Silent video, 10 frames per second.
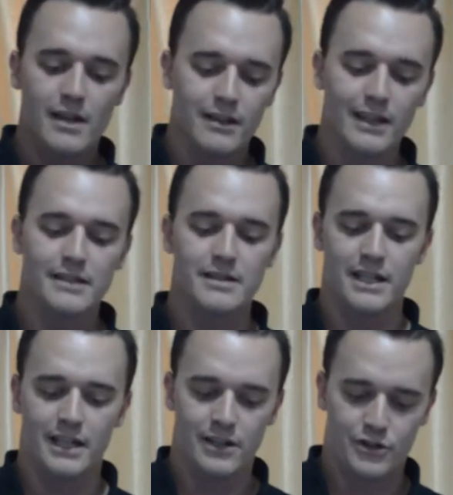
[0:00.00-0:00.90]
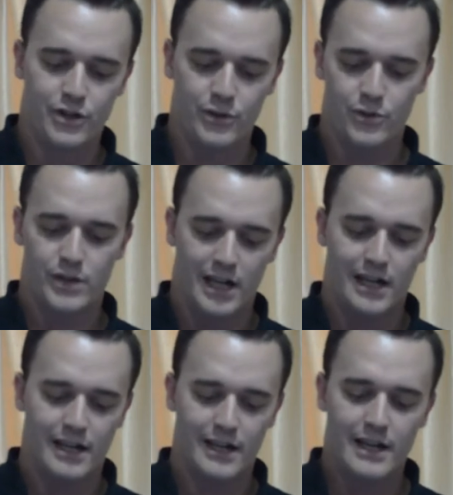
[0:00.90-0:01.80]
Listening to
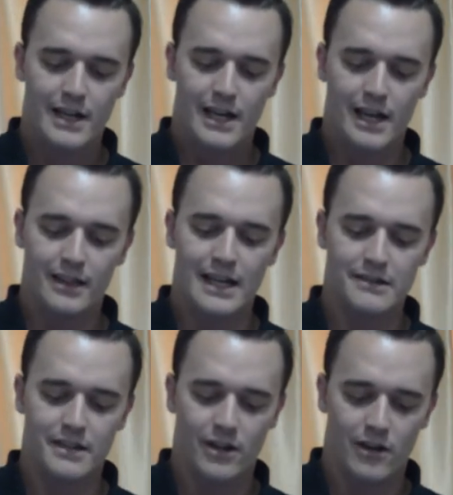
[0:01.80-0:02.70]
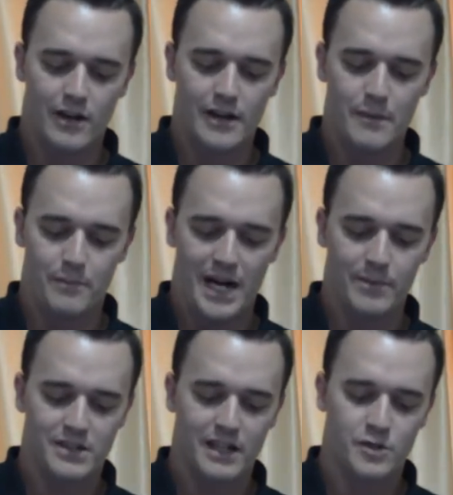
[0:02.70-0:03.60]
God, mm. a lesson on
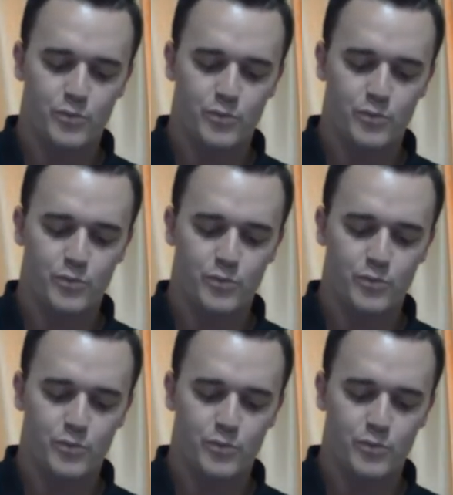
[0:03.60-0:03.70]
Bible studies.